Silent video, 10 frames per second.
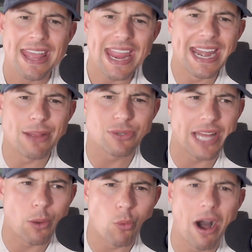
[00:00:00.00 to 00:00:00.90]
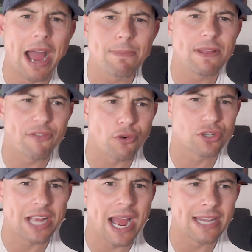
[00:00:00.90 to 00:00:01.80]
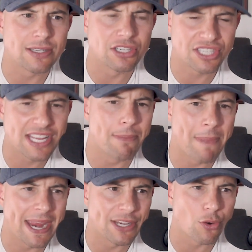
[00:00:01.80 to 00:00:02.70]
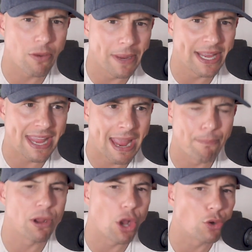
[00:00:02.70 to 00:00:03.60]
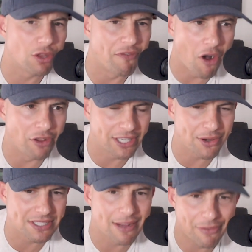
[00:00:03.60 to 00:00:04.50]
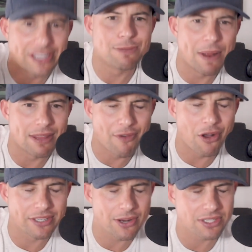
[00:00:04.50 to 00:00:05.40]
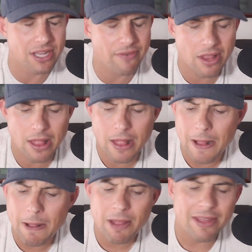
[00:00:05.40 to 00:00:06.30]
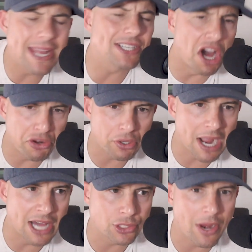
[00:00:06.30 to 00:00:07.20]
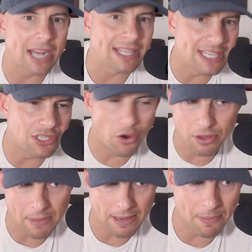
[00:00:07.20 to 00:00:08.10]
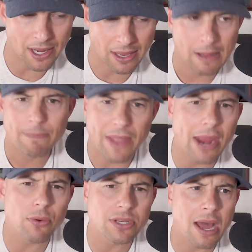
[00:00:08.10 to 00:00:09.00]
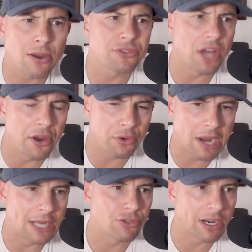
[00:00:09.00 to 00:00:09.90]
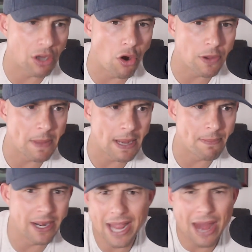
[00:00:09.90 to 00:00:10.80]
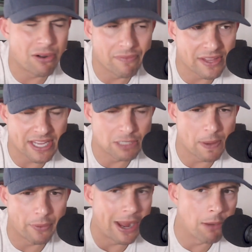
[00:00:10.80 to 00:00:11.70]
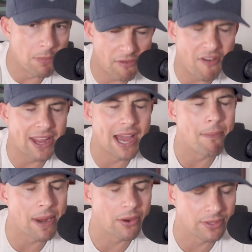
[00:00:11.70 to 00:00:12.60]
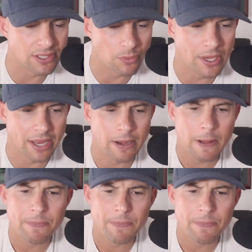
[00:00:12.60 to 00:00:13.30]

And he was like, well, I'd be the first guy to skip mandatory minicamp but go to the voluntary stuff. Like, he's been at the voluntary stuff. He's under contract. He's already made money. Aaron Donald's under contract, already made money. I don't even think he's been around. McVay got married this weekend.